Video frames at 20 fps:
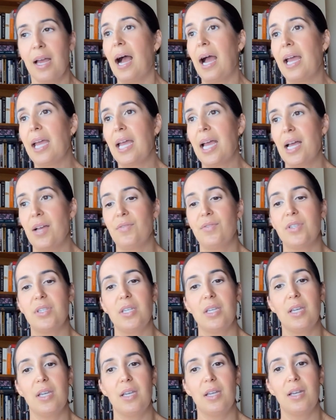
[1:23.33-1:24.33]
I have
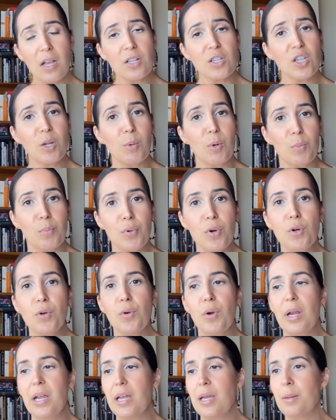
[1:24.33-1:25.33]
seen summer
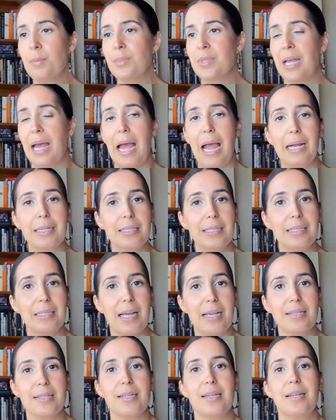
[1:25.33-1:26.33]
programs, acting
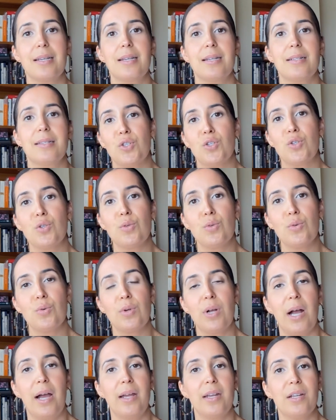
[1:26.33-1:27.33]
lessons, to
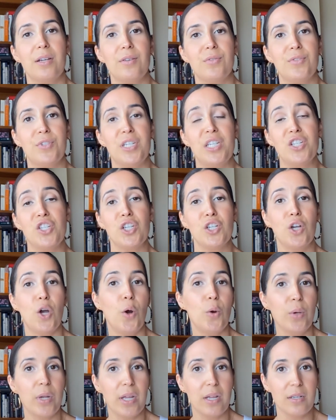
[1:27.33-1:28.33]
kind of teaching
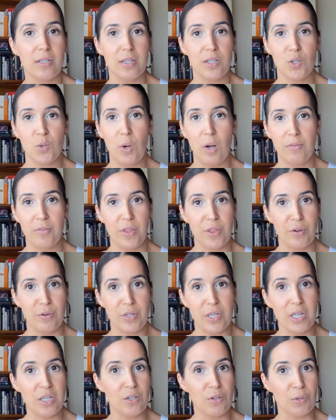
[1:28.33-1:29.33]
coding to 12 and
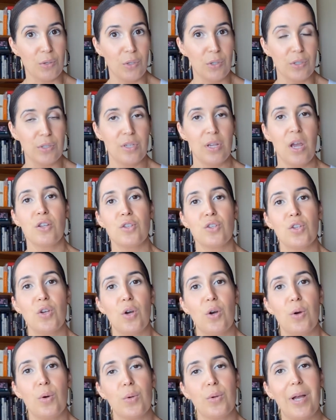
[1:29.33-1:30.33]
13-year-olds.
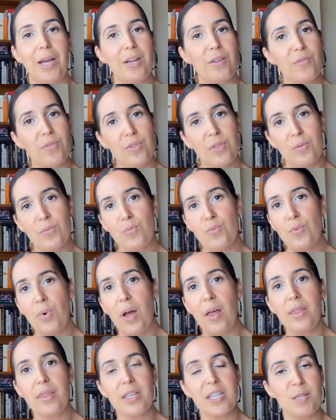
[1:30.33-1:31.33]
So kind of
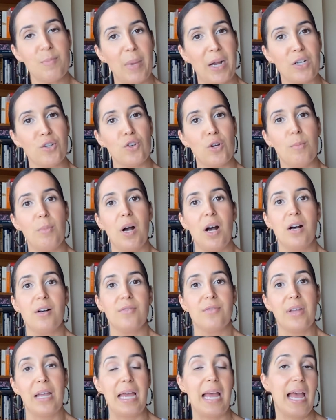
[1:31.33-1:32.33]
run the spectrum
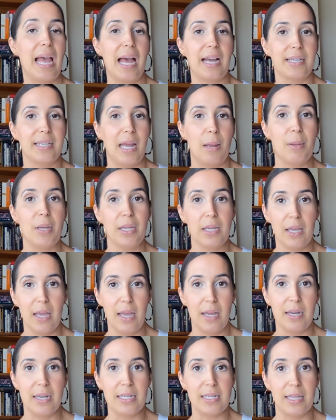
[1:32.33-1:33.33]
of academic
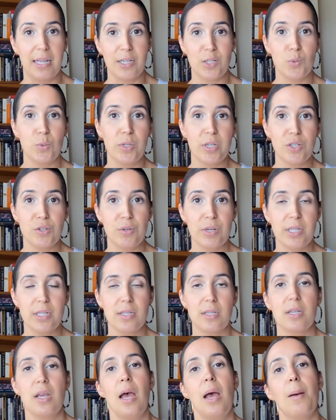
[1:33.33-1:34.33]
and intellectual
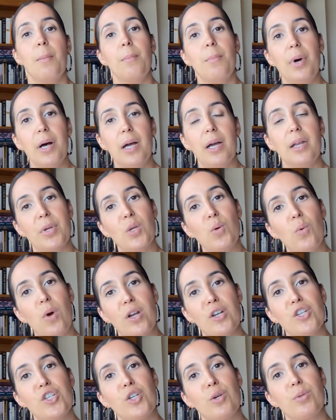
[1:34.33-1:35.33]
interests, but you
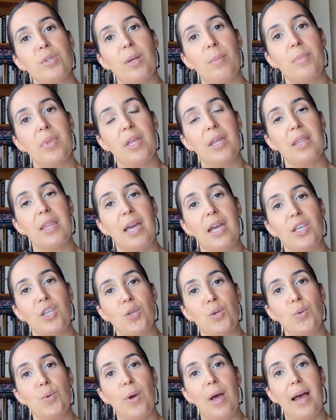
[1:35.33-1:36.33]
want to show something that
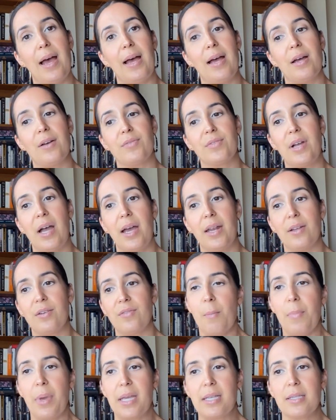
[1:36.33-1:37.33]
you have kind of
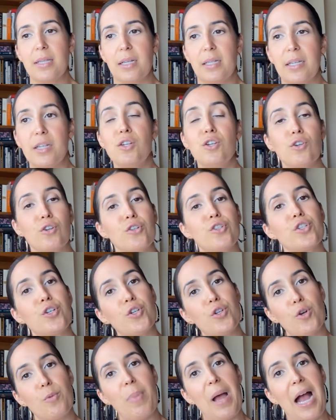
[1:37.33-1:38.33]
basically nurtured
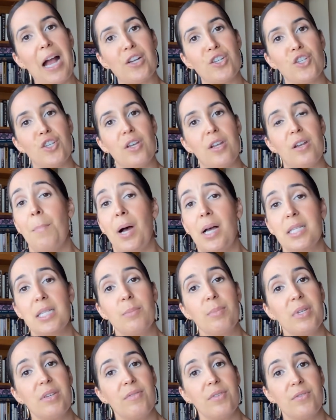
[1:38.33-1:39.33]
your passion,
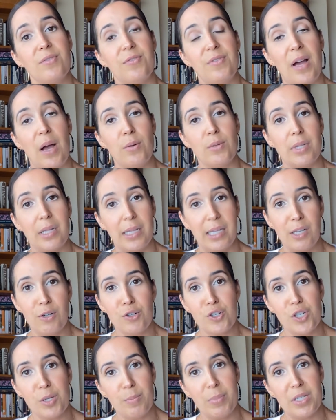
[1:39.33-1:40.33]
possibly even found a
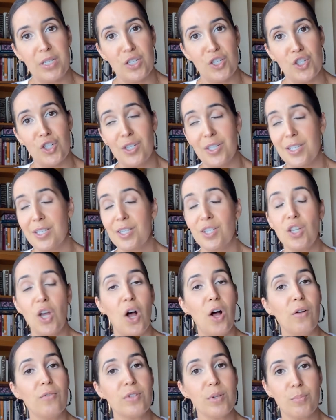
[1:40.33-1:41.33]
leadership position,
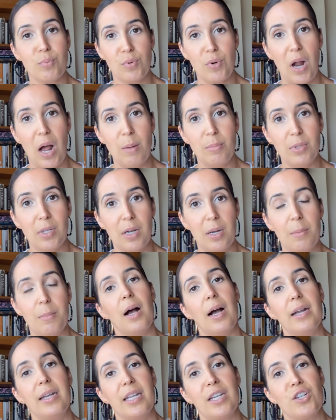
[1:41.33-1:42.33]
solved a problem,
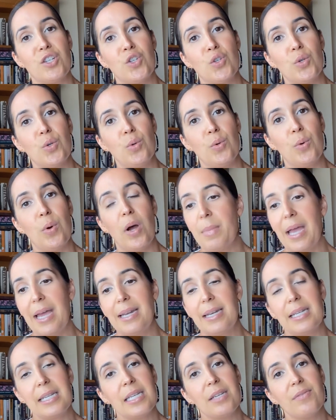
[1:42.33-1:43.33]
an issue,
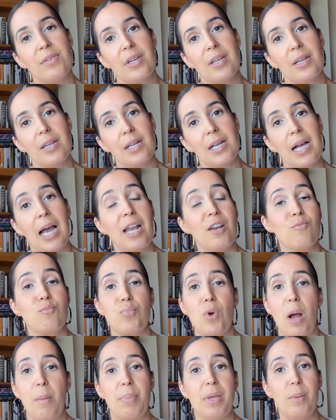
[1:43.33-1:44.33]
and even kind of
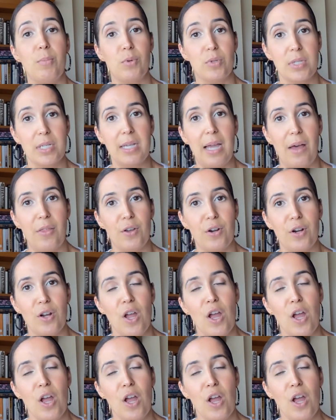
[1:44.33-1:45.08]
brought people together.